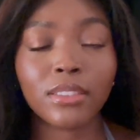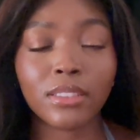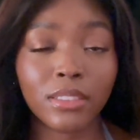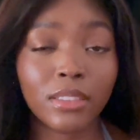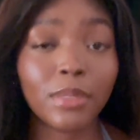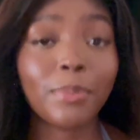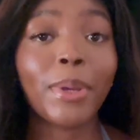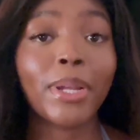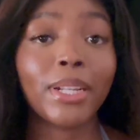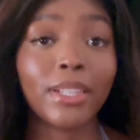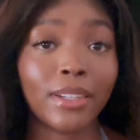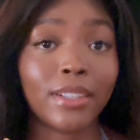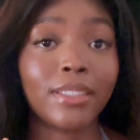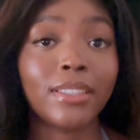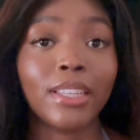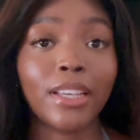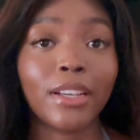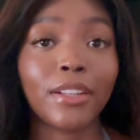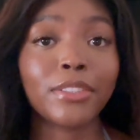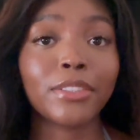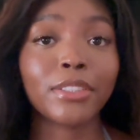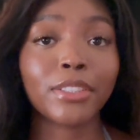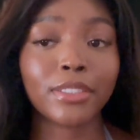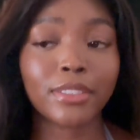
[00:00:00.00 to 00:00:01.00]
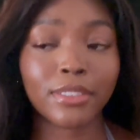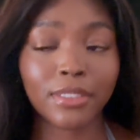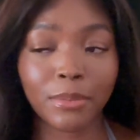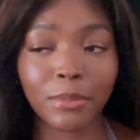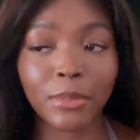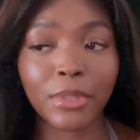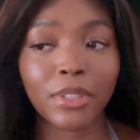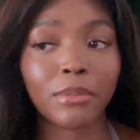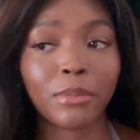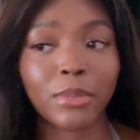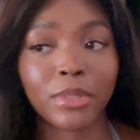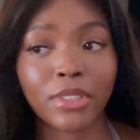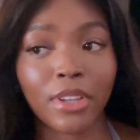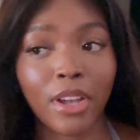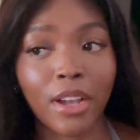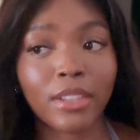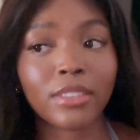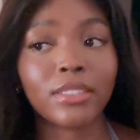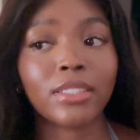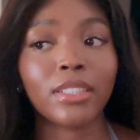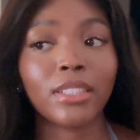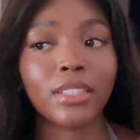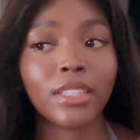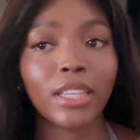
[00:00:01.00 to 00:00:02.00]
depending on the elder, because some of them are
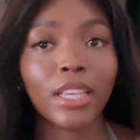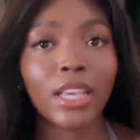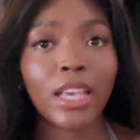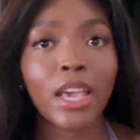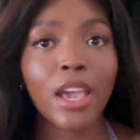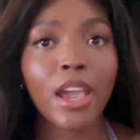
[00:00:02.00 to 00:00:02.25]
toxic,